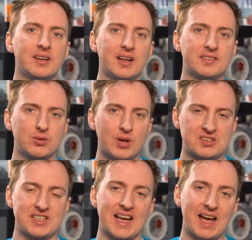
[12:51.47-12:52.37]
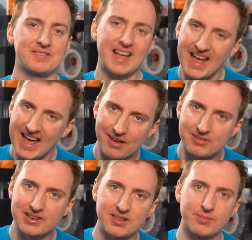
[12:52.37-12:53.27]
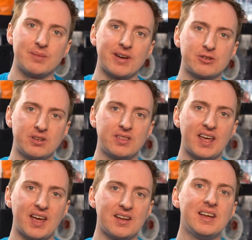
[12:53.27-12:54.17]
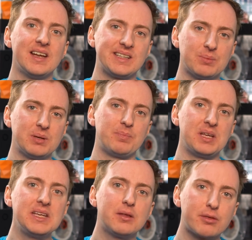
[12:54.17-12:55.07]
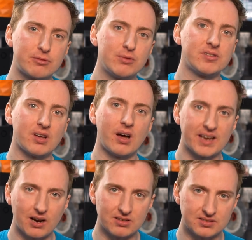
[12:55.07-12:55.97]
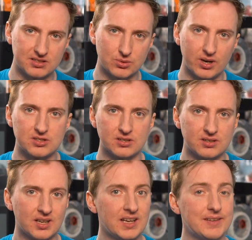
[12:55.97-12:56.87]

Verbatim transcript: And so you actually have to have a lithium-ion battery there to help it peek through those high current situations.